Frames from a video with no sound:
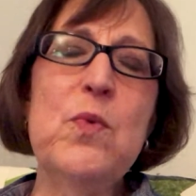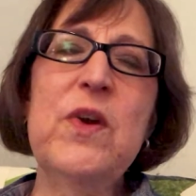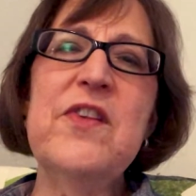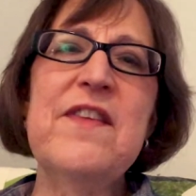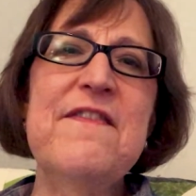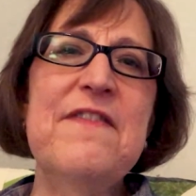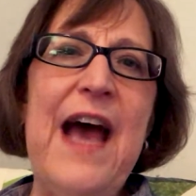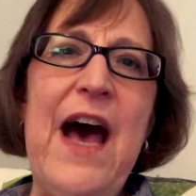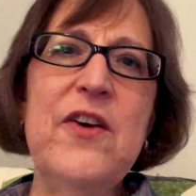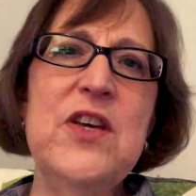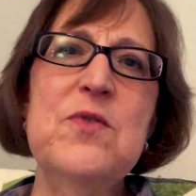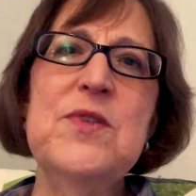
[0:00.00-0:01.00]
What are the
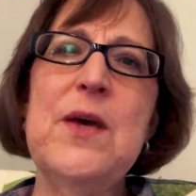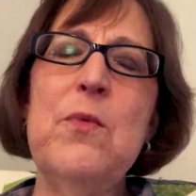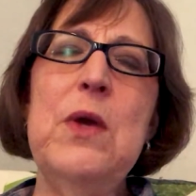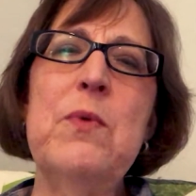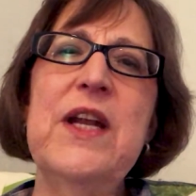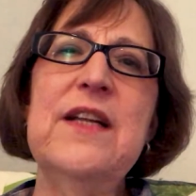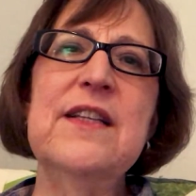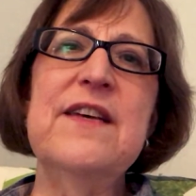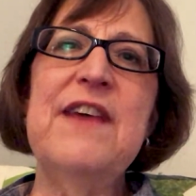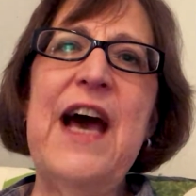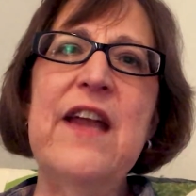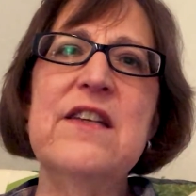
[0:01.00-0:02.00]
values that we want to
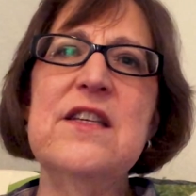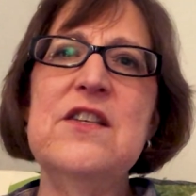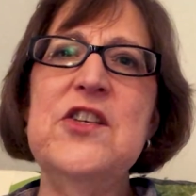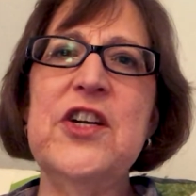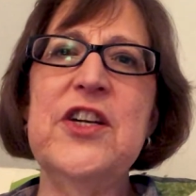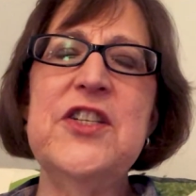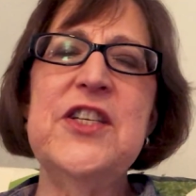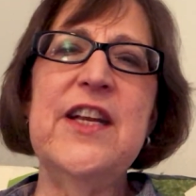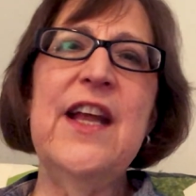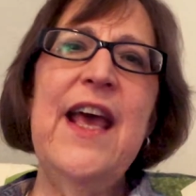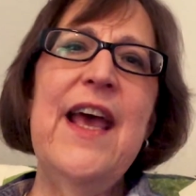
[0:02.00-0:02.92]
live out as a church, and,